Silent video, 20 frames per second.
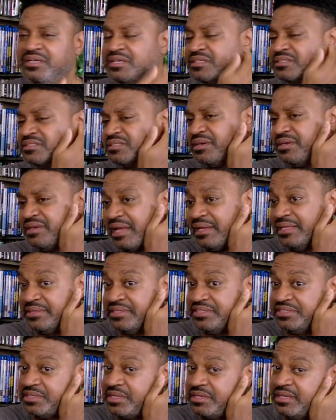So, and I like
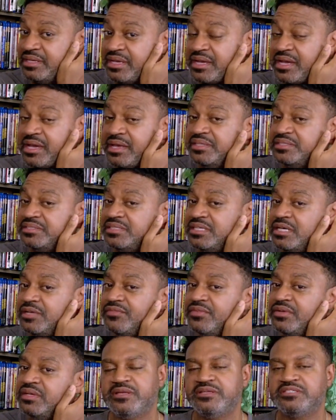to study that kind of
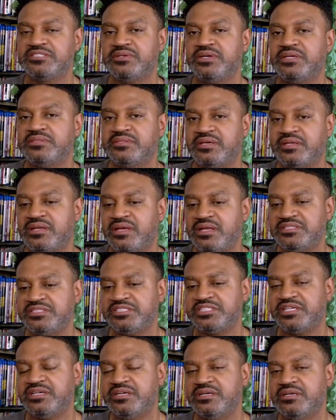stuff. So I thought I'd
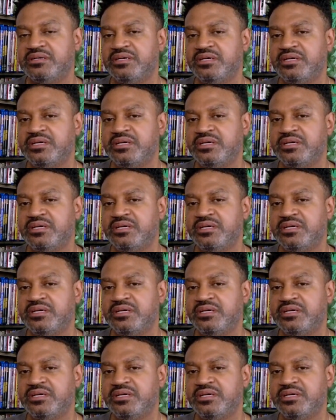share